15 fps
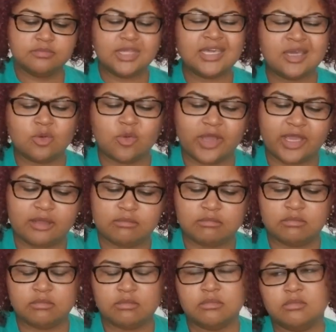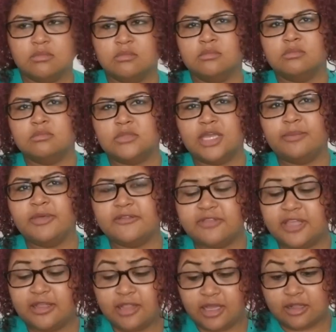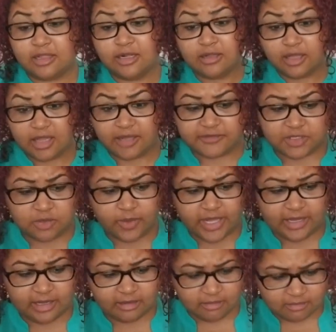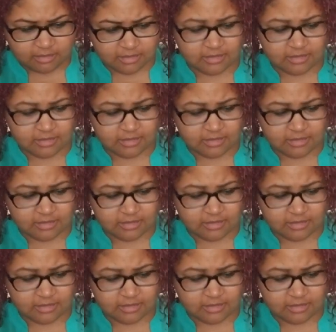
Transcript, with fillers: They can wait. They, they look, clearly left you waiting.